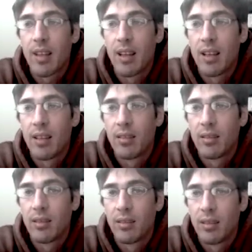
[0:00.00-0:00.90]
Uh,
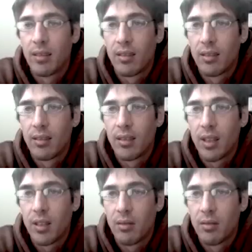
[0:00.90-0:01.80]
you
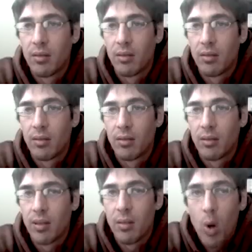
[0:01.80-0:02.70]
know,
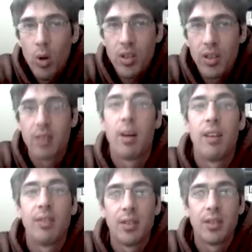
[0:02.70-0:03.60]
Emotion is
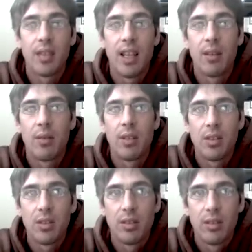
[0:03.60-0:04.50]
my first
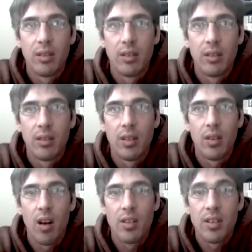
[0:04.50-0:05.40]
language. You
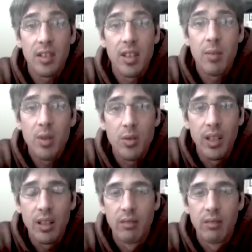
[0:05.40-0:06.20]
know, artist imagery,